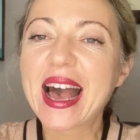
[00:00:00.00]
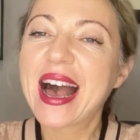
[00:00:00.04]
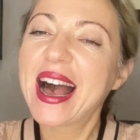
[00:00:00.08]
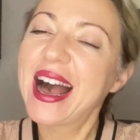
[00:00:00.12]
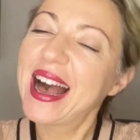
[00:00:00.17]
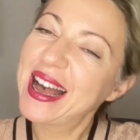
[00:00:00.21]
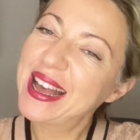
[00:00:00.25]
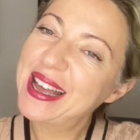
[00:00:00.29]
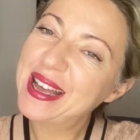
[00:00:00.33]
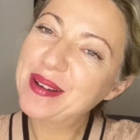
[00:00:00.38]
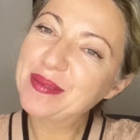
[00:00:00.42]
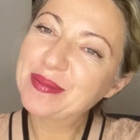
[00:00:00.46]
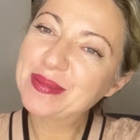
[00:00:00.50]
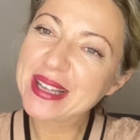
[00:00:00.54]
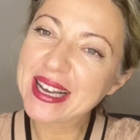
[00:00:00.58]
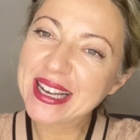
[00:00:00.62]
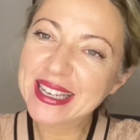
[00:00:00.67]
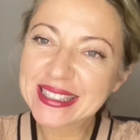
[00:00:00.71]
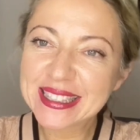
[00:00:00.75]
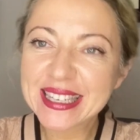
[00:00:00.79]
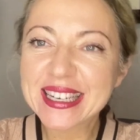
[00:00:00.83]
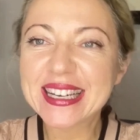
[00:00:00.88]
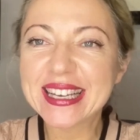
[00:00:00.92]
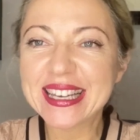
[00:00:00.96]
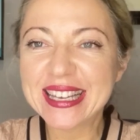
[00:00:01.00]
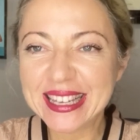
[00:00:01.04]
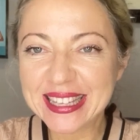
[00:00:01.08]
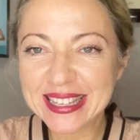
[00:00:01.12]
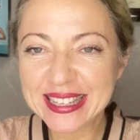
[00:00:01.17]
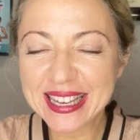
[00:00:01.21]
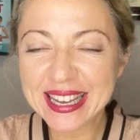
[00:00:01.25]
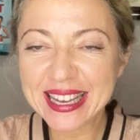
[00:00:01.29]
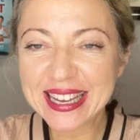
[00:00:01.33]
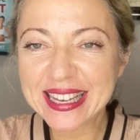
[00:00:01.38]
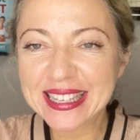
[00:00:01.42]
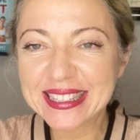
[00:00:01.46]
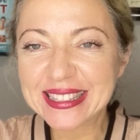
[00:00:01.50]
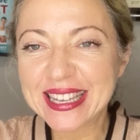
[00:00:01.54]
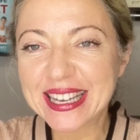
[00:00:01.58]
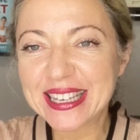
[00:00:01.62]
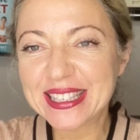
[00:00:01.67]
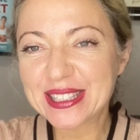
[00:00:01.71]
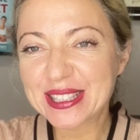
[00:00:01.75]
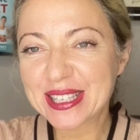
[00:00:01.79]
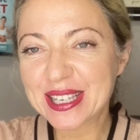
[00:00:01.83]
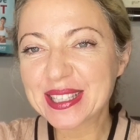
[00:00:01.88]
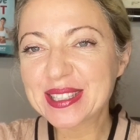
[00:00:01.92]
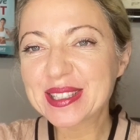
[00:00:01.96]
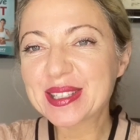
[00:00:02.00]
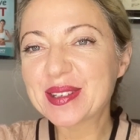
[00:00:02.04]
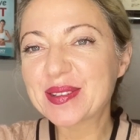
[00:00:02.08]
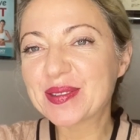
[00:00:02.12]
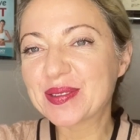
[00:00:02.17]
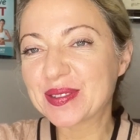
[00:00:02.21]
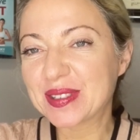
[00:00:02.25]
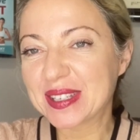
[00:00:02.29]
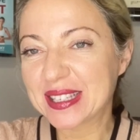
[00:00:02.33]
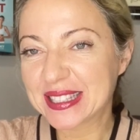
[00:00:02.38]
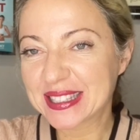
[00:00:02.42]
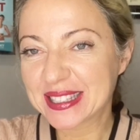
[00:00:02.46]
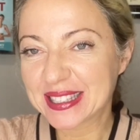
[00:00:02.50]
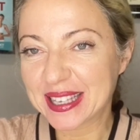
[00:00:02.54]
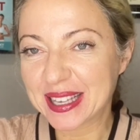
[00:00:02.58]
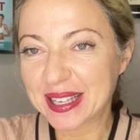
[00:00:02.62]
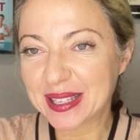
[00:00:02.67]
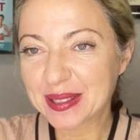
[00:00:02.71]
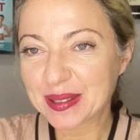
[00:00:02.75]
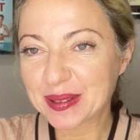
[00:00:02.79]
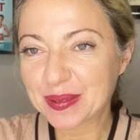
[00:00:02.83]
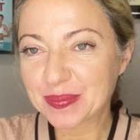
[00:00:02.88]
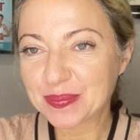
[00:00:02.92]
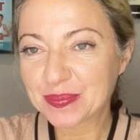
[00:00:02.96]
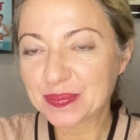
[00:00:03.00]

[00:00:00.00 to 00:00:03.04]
Hi, I'm Dr. Ina at Digestive Reset.